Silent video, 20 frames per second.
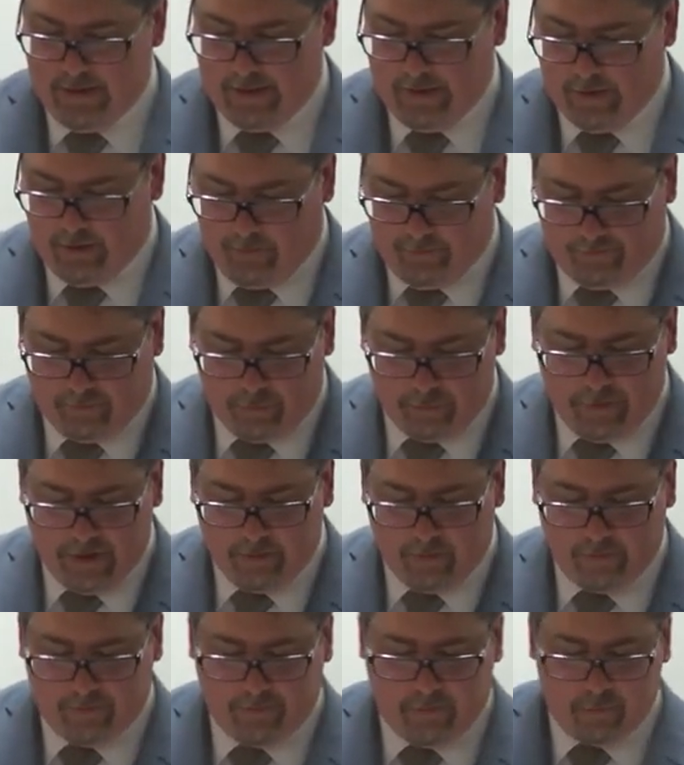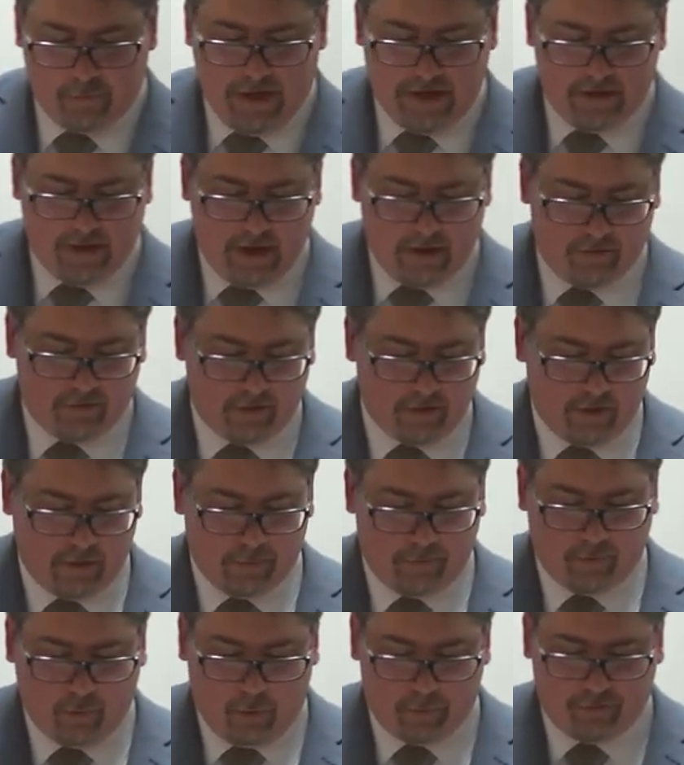it also mirrors the radiation and
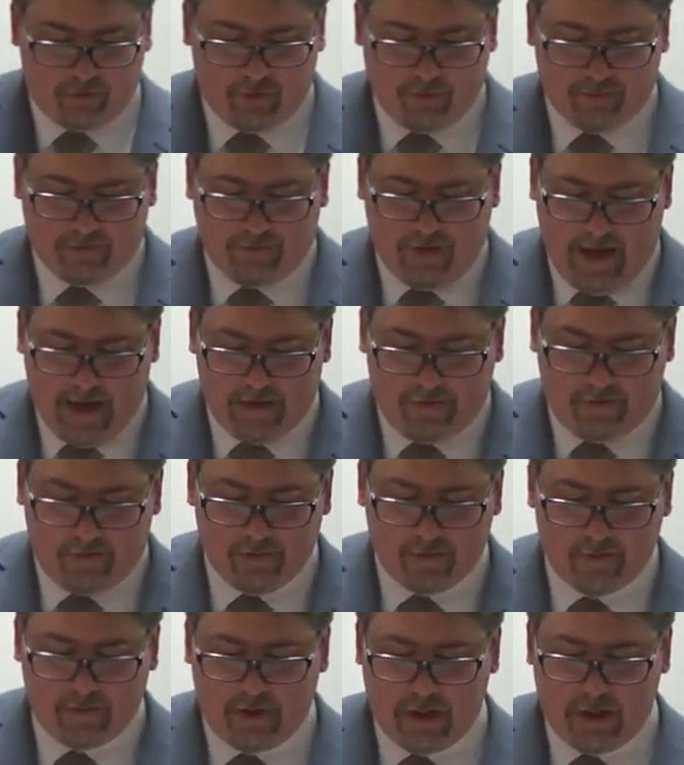absorption of light,